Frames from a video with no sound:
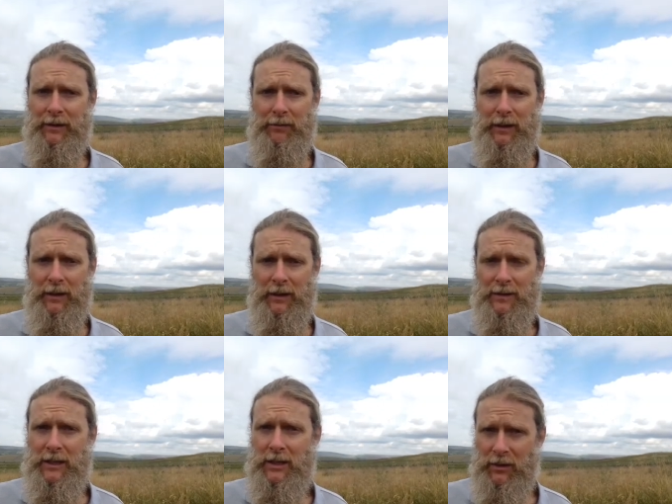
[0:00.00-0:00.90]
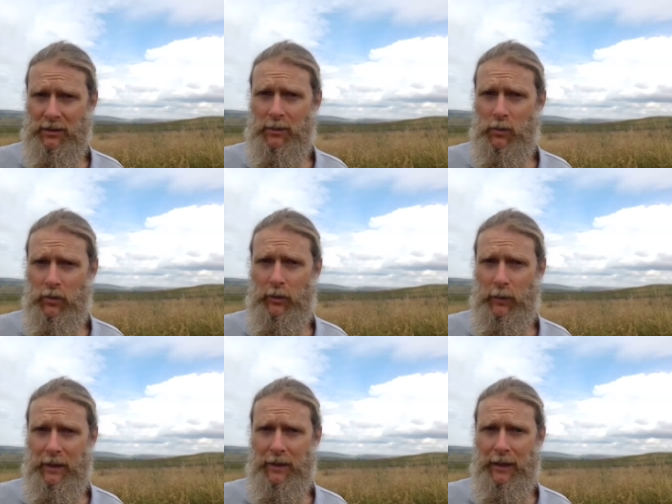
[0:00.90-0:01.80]
realization I didn't want to
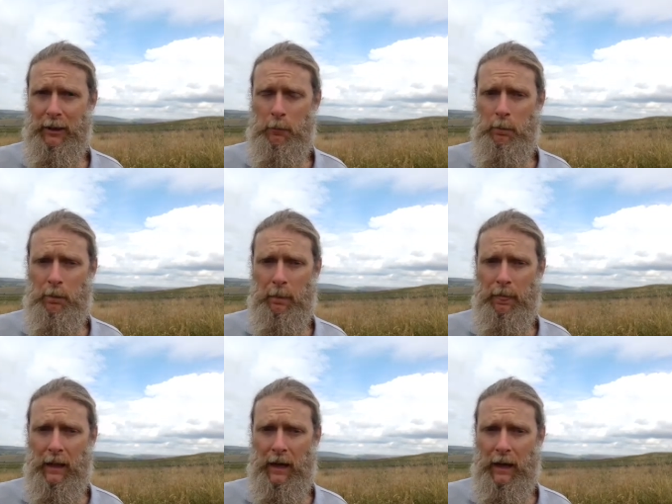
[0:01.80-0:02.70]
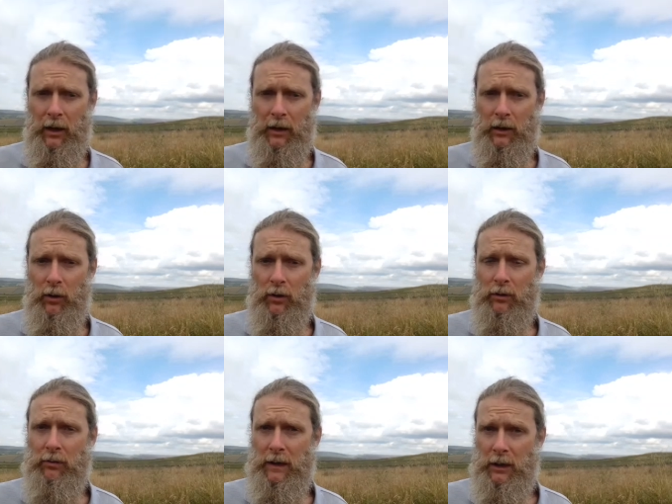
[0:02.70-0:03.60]
be there and I got
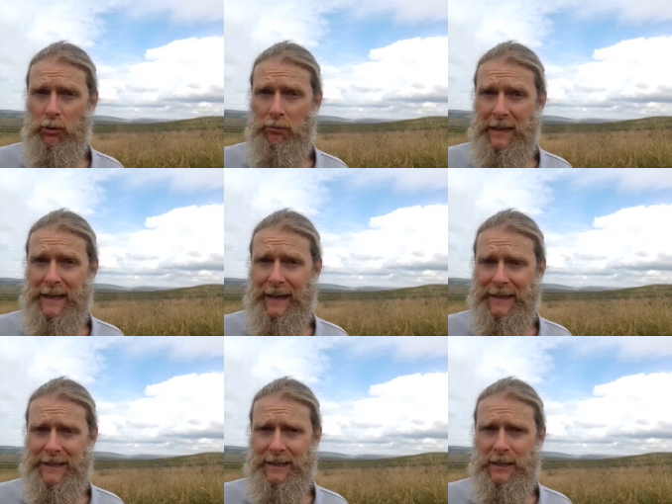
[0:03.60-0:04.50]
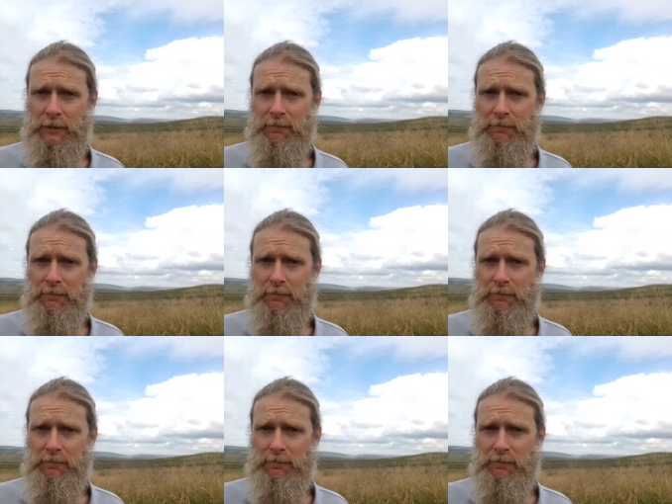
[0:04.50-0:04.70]
really humiliated.